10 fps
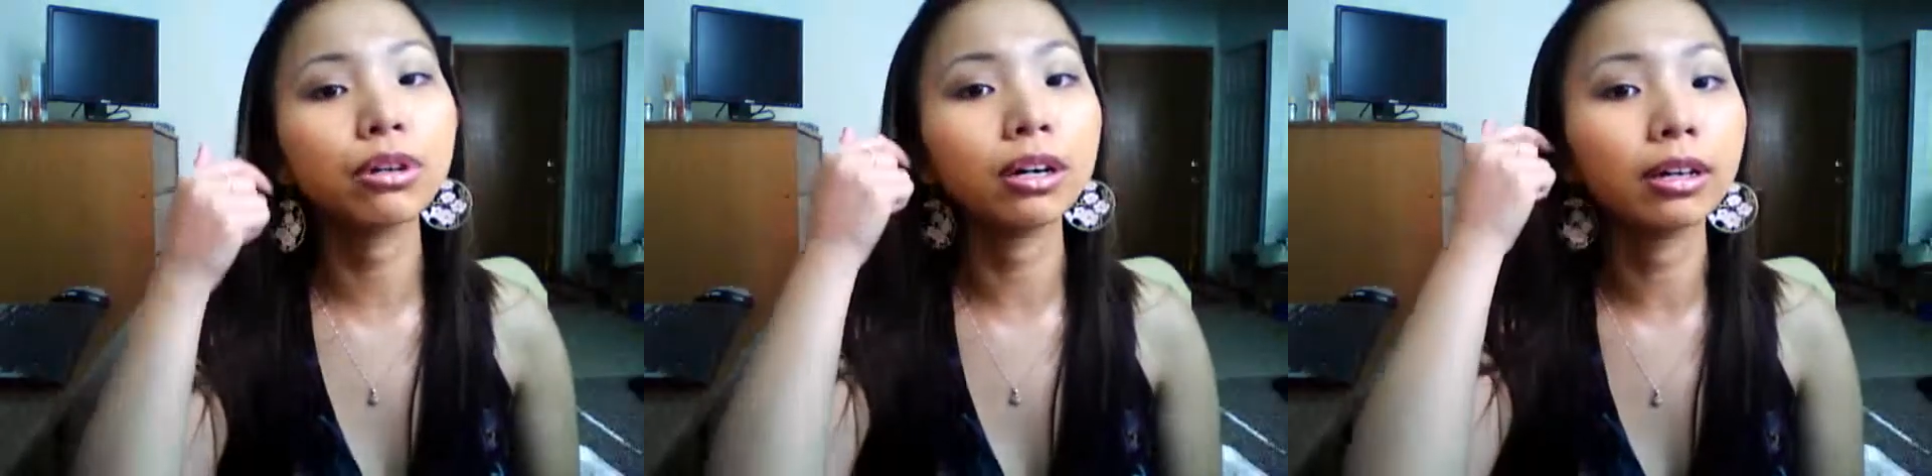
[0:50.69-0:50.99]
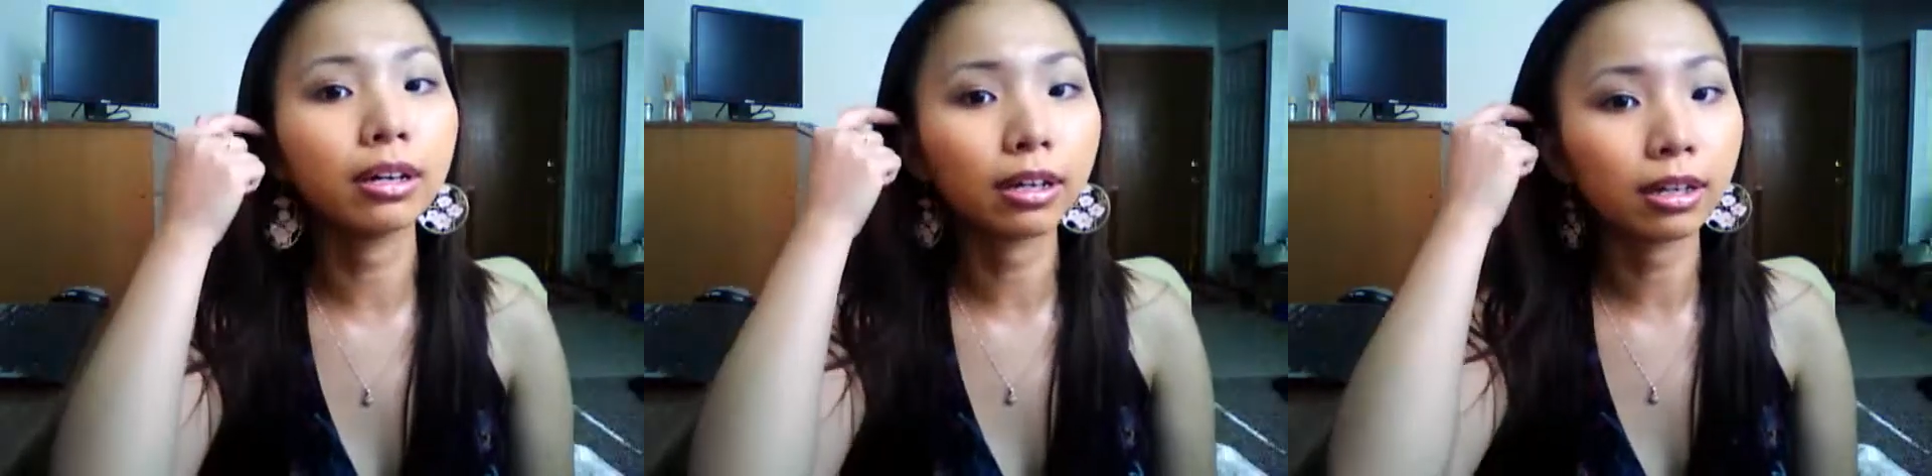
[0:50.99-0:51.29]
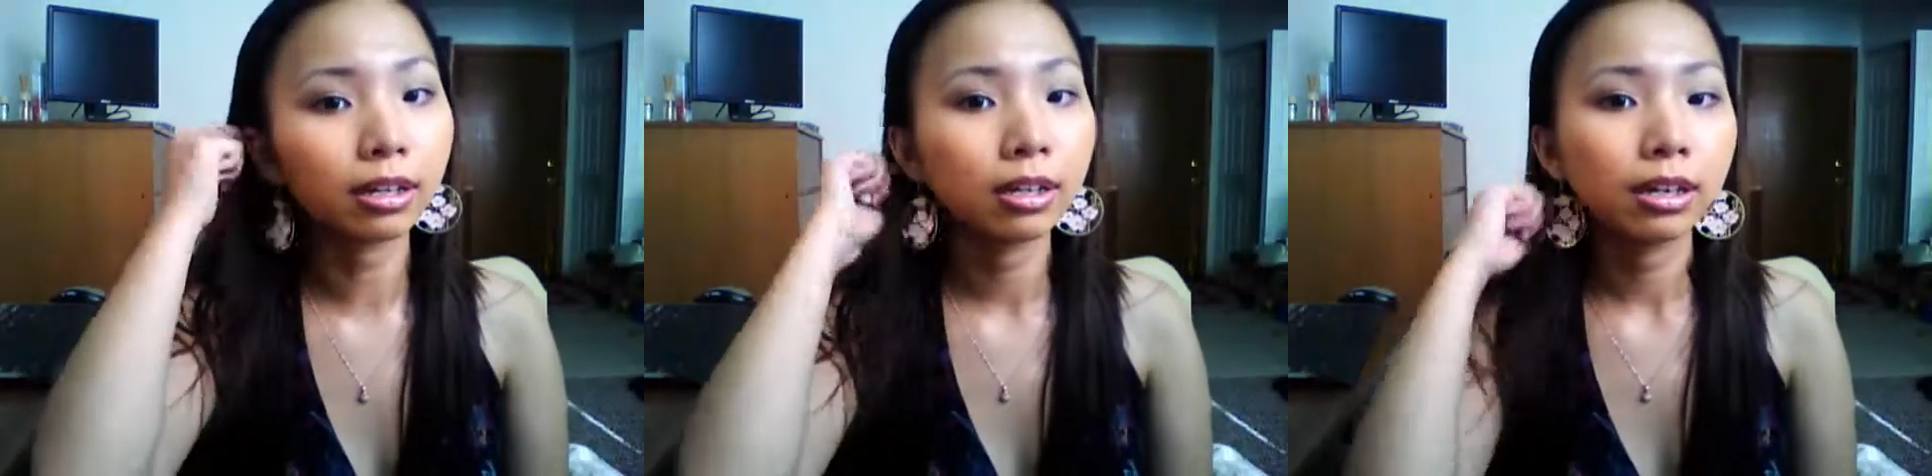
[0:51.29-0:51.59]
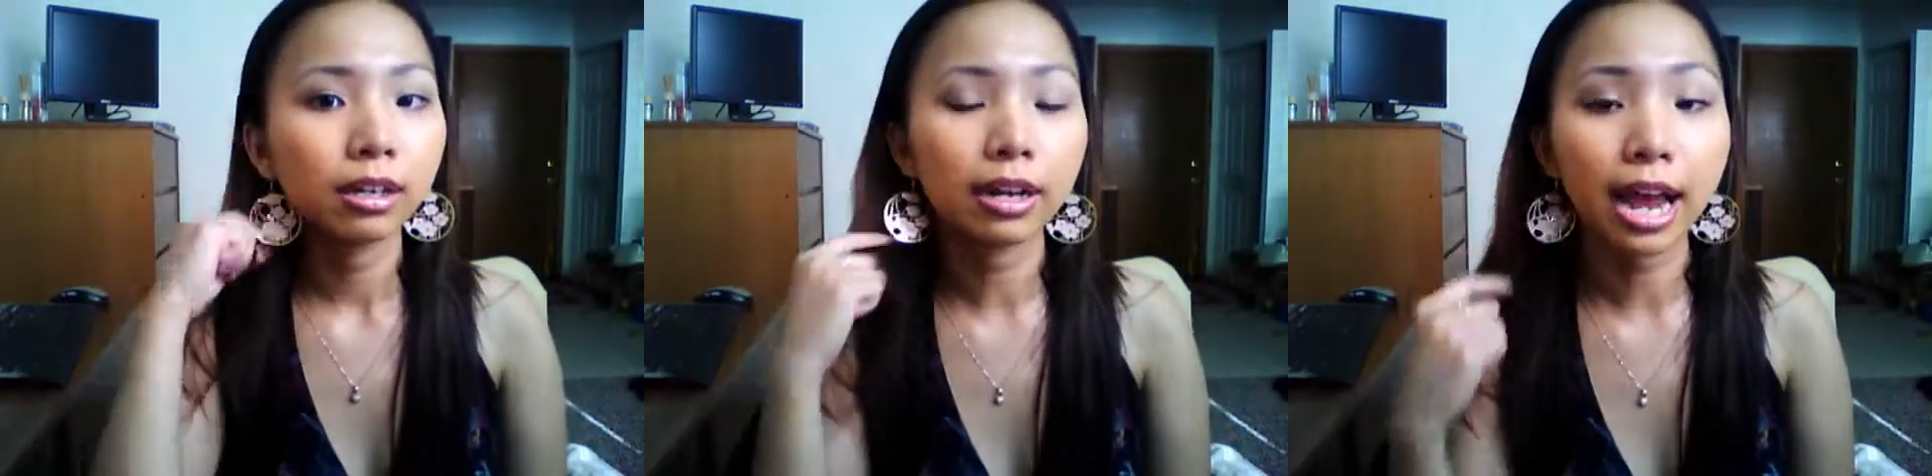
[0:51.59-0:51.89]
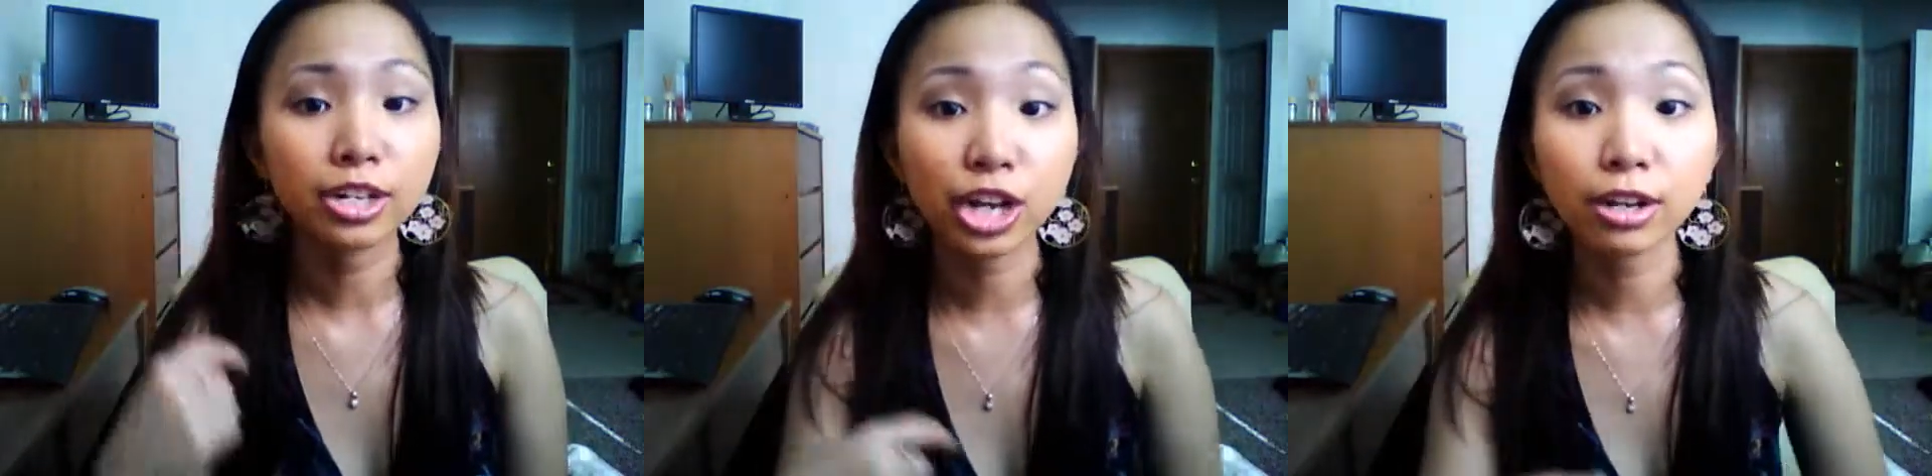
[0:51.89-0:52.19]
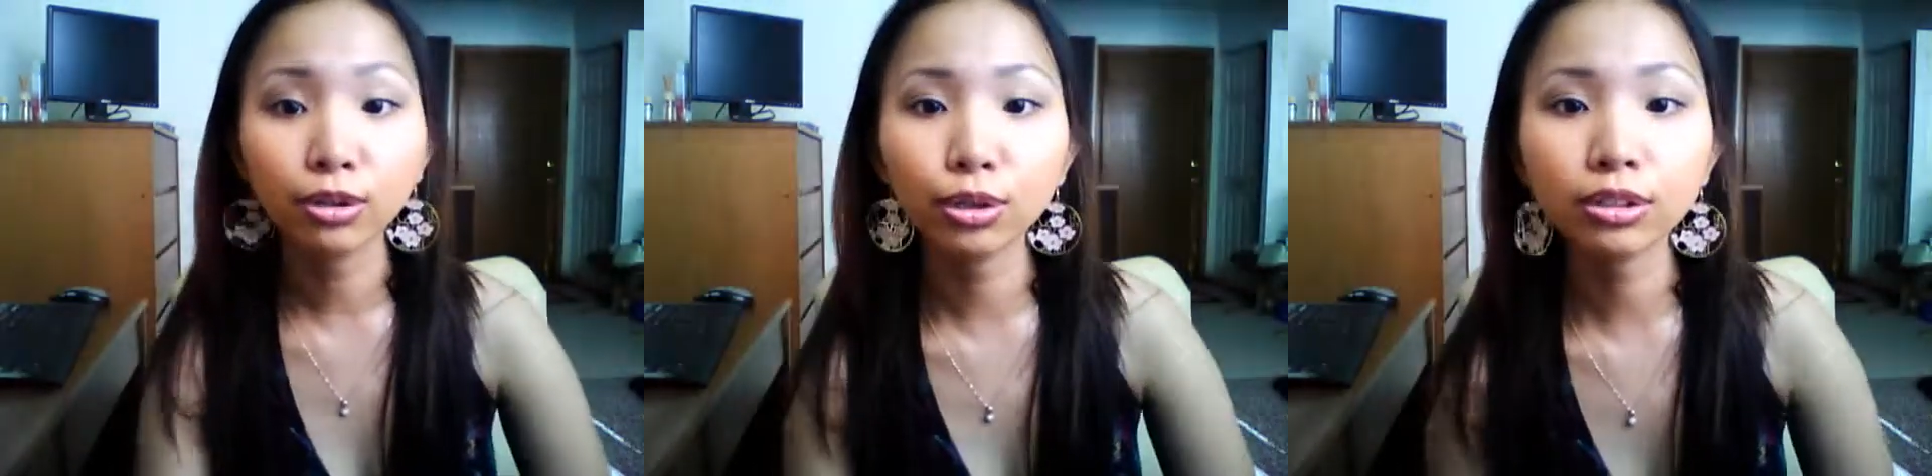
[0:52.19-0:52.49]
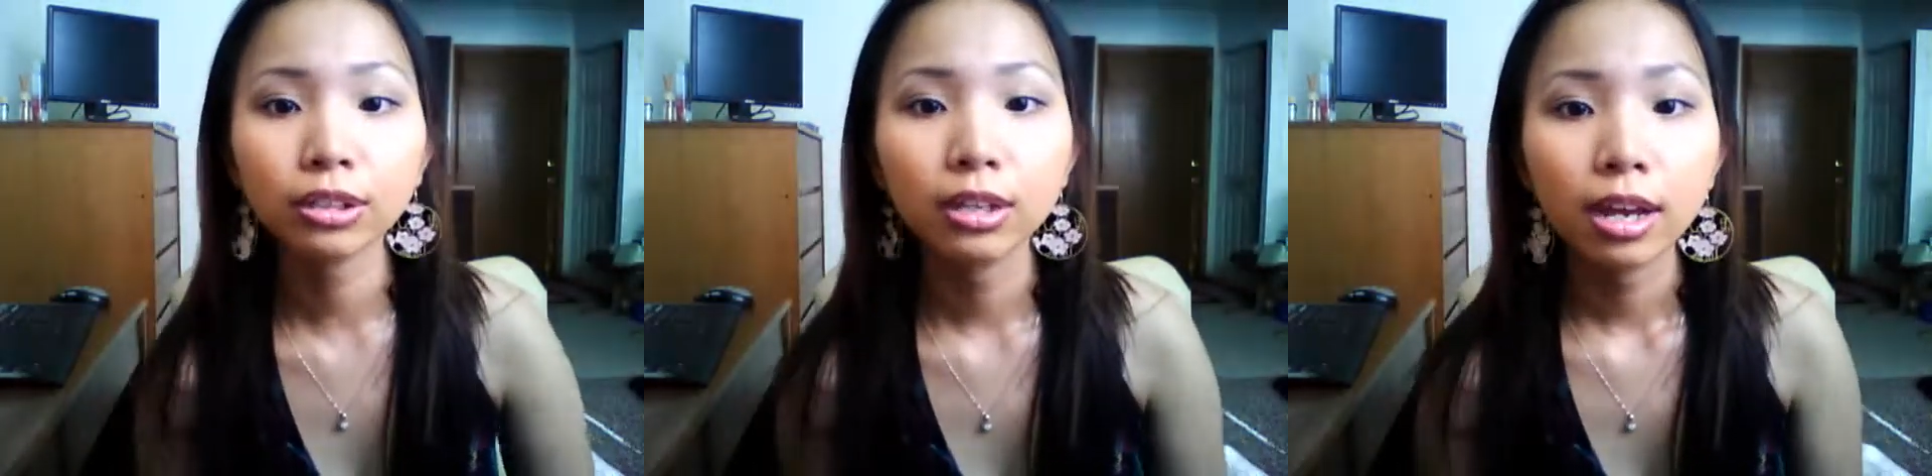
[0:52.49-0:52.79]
an eyeshadow look.